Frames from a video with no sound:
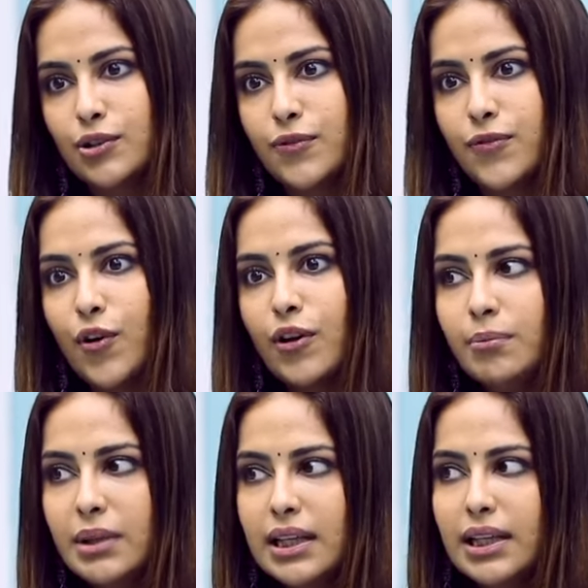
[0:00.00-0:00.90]
So for
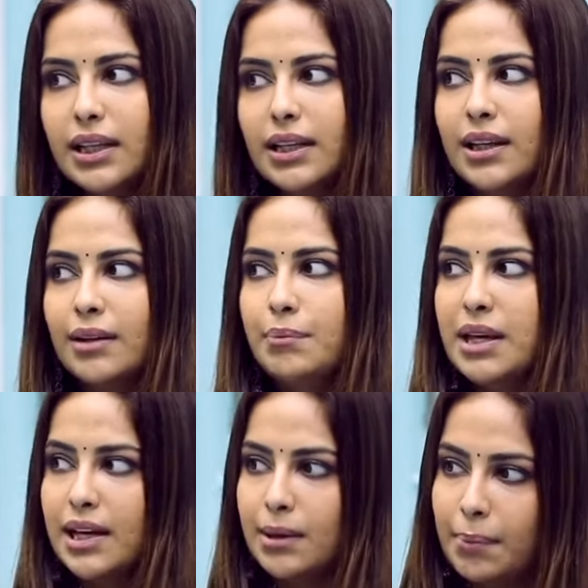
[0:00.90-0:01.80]
me,
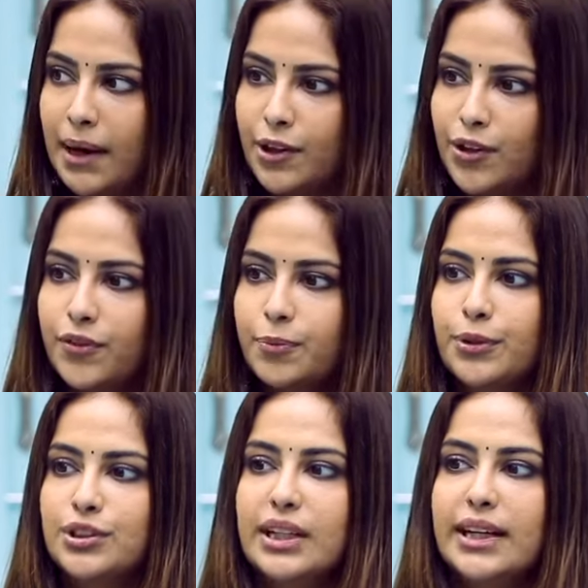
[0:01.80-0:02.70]
being a part of a
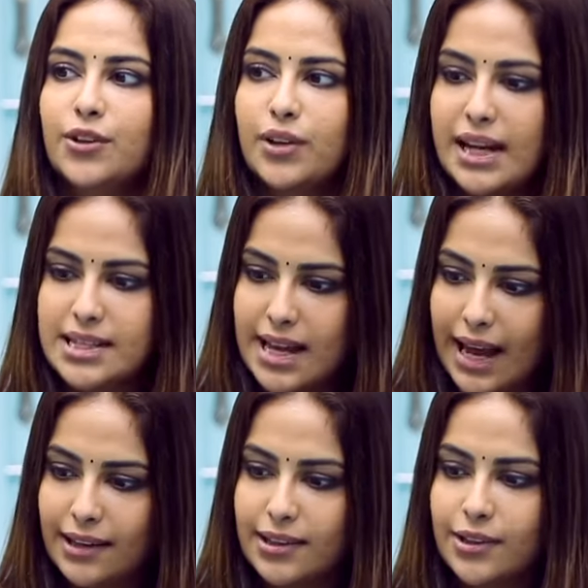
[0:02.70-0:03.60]
project or as an
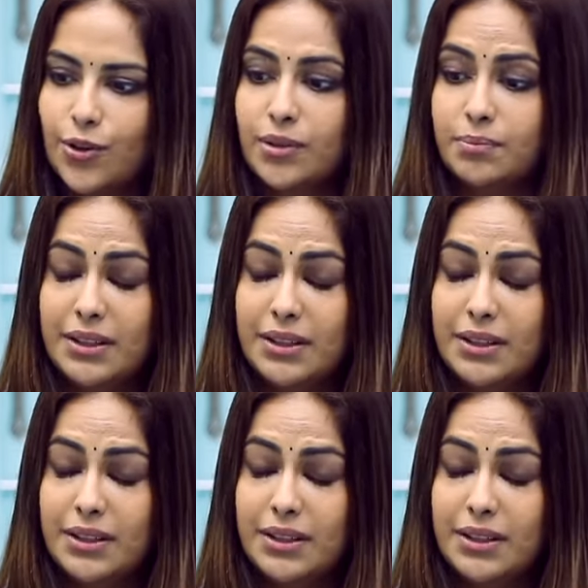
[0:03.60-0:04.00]
actor or